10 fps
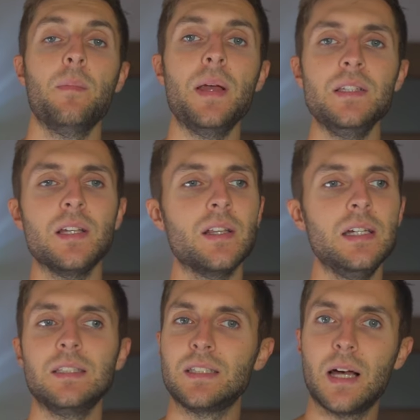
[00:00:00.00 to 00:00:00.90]

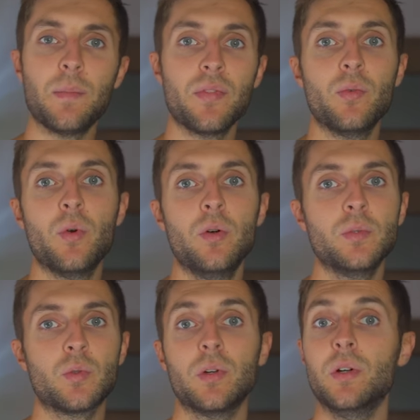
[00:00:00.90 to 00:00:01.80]
Basically, some of the
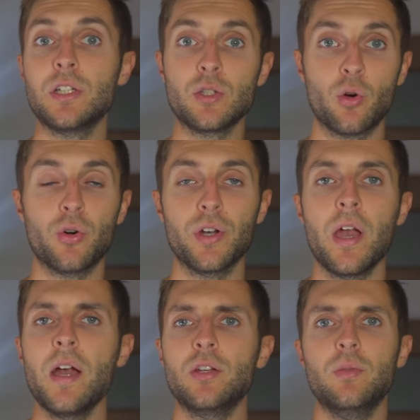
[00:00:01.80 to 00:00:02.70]
rooms were restored
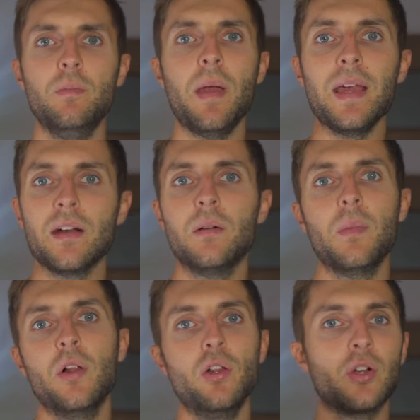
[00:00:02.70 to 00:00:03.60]
to make
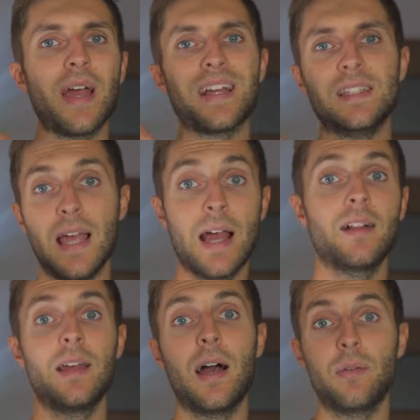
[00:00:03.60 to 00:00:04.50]
them look
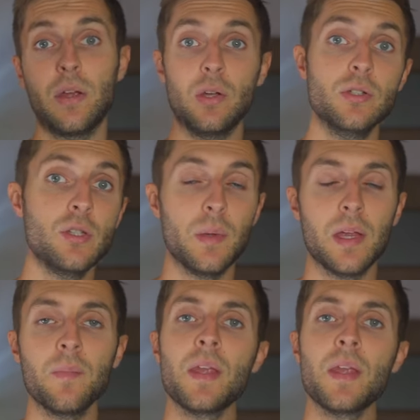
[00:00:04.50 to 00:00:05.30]
exactly how they used to be.